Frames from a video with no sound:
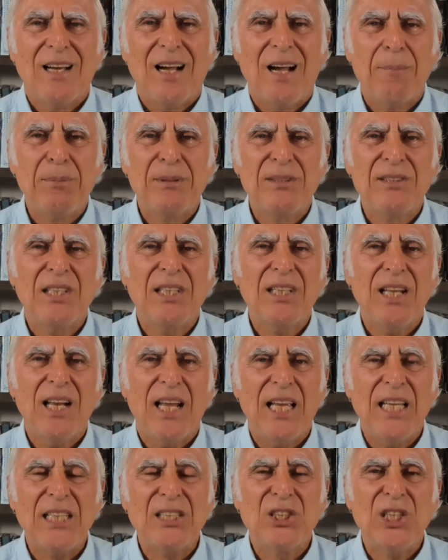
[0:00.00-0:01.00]
a
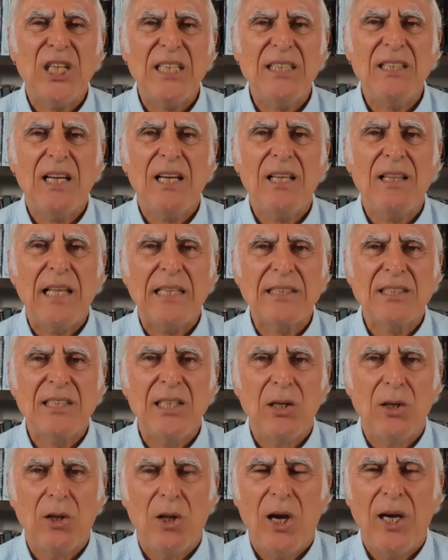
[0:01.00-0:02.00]
particular agenda that's
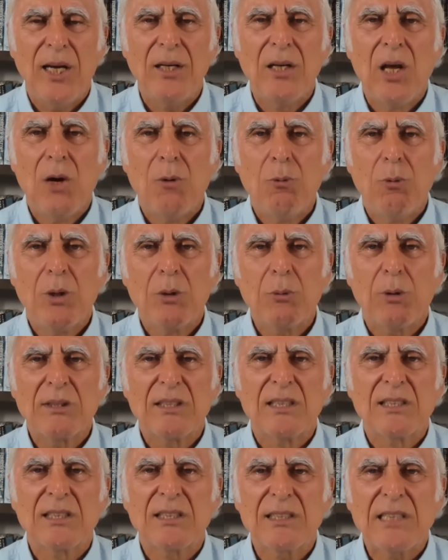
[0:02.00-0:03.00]
in line with
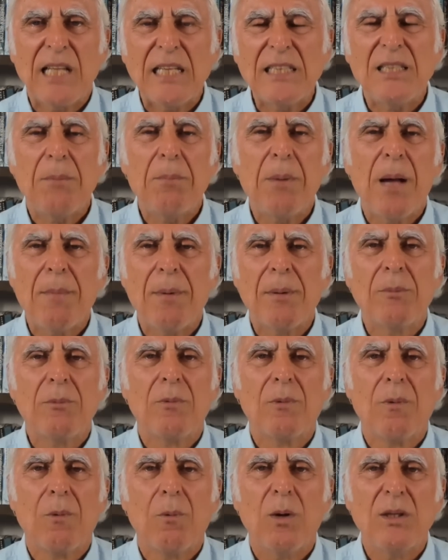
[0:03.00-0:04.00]
what the State Department
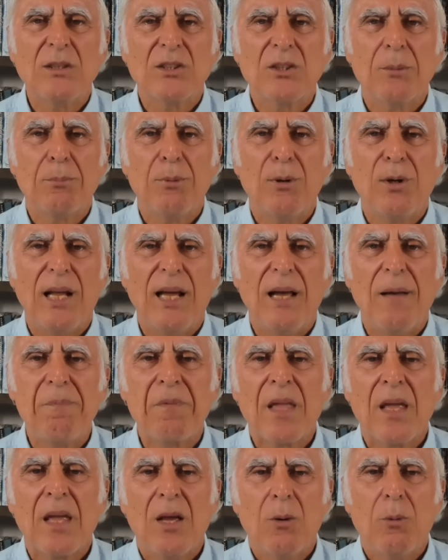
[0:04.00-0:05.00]
wants to put
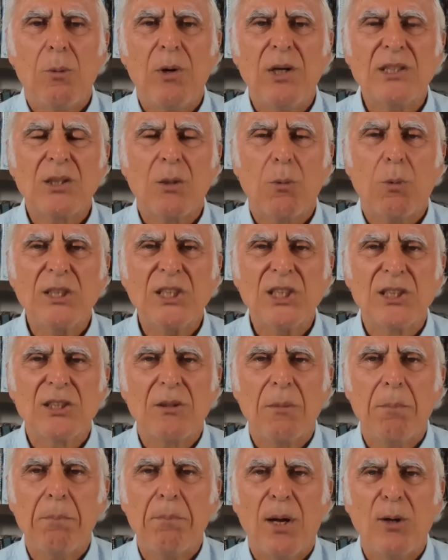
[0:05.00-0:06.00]
out, whereas the
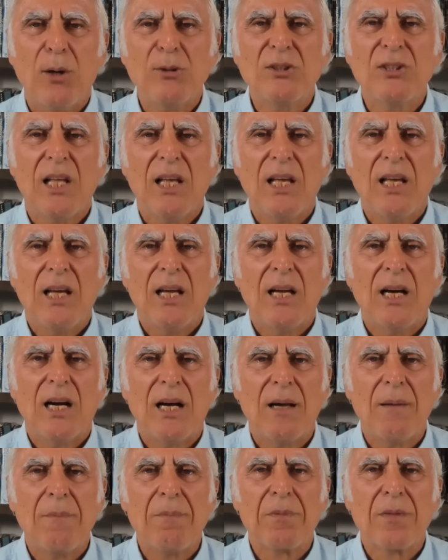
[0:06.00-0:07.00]
Washington Post
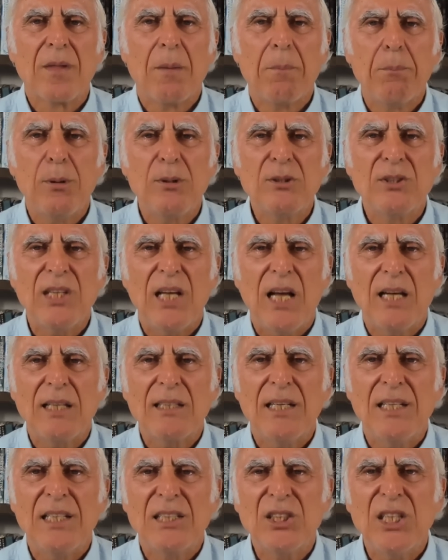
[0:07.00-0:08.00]
puts
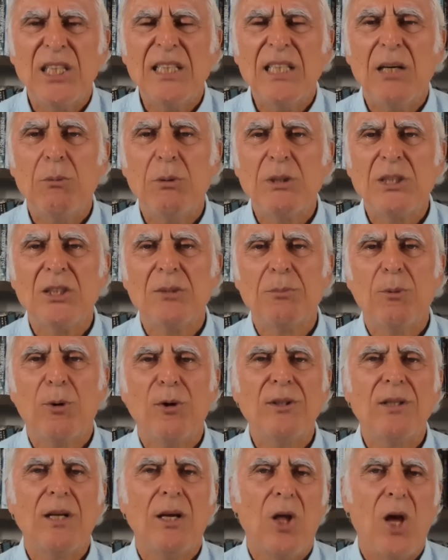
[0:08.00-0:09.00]
out an agenda which is
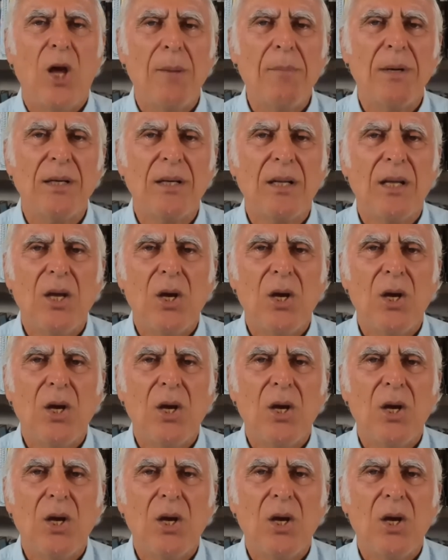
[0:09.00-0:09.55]
more in alignment